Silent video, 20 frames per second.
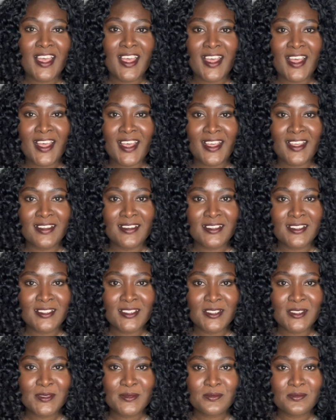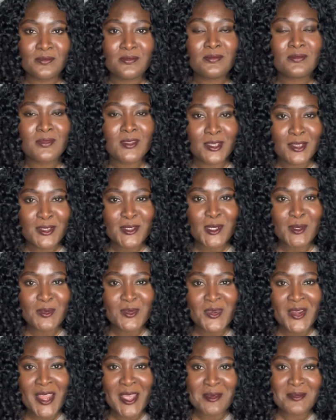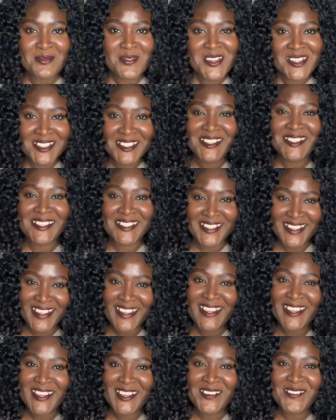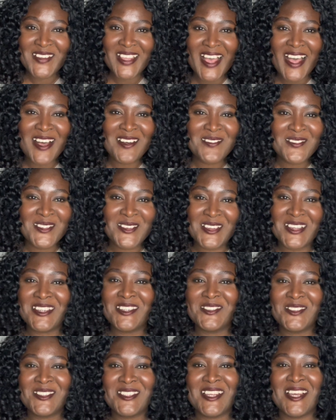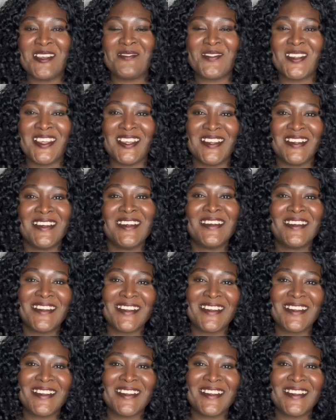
and subscribe. We have a good time here.